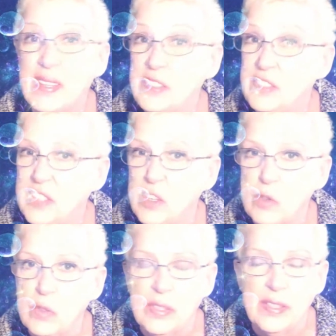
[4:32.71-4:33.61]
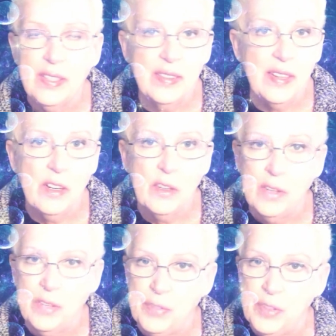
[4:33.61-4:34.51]
Don't get that
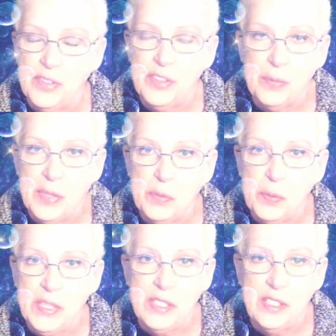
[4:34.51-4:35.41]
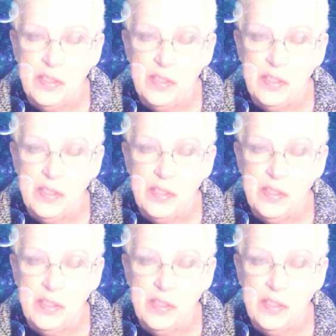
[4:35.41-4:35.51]
reference. Must be a TV